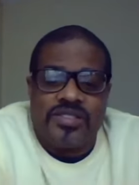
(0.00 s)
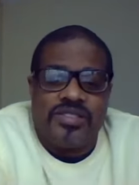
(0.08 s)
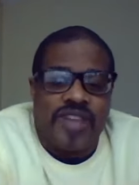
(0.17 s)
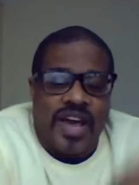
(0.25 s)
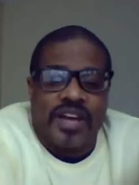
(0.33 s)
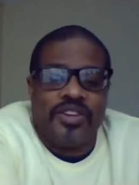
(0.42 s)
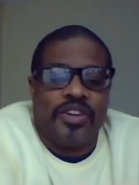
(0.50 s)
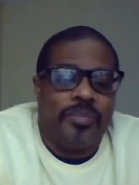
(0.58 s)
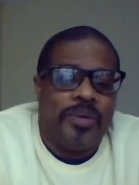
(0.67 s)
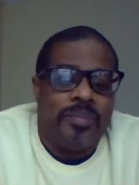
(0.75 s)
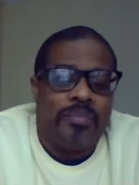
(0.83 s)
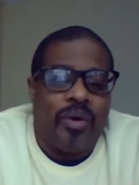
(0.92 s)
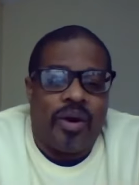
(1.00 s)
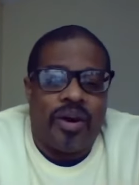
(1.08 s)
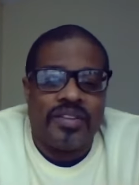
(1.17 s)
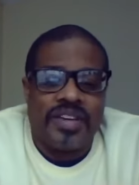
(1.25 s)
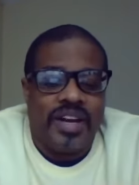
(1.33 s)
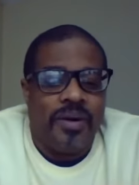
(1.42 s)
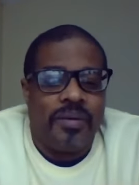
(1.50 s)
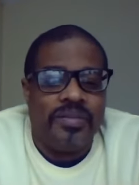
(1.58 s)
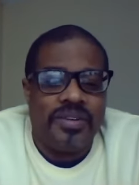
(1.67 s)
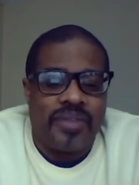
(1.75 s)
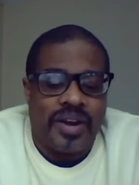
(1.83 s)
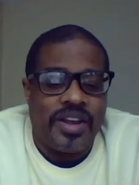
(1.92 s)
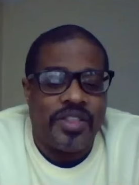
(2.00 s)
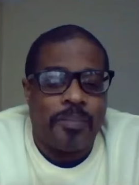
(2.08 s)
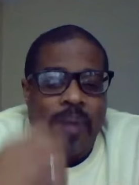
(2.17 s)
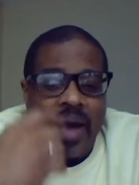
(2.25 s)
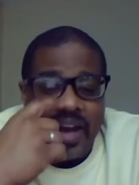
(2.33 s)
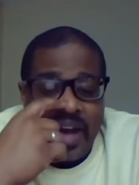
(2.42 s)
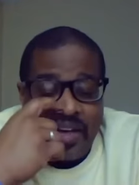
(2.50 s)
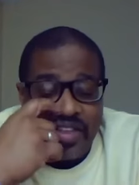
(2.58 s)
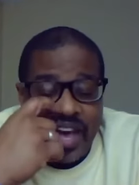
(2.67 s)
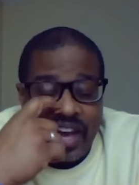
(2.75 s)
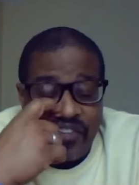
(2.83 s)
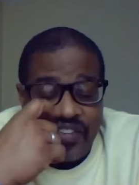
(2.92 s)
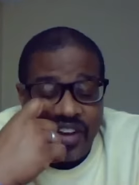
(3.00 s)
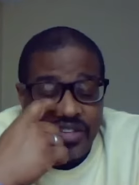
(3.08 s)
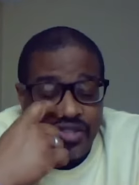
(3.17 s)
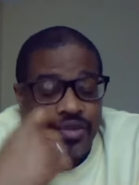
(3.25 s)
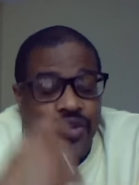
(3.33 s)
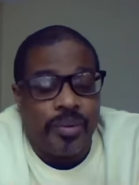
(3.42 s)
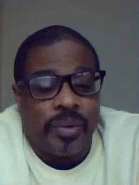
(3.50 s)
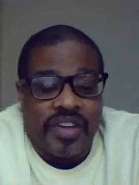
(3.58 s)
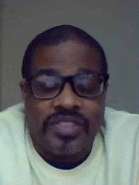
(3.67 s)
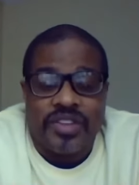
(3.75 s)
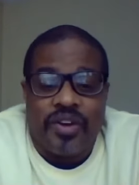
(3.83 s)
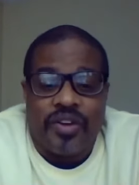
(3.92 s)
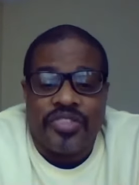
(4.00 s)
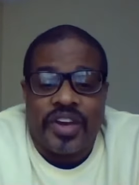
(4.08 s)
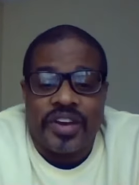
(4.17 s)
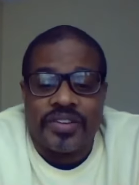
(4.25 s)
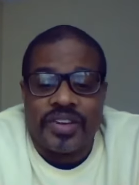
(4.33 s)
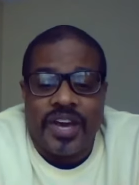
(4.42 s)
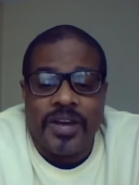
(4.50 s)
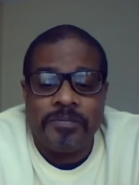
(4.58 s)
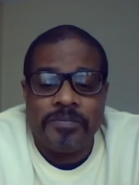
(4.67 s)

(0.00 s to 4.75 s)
take a little bit more, another bite out of the elephant, and soon you will have eaten the whole thing. Okay.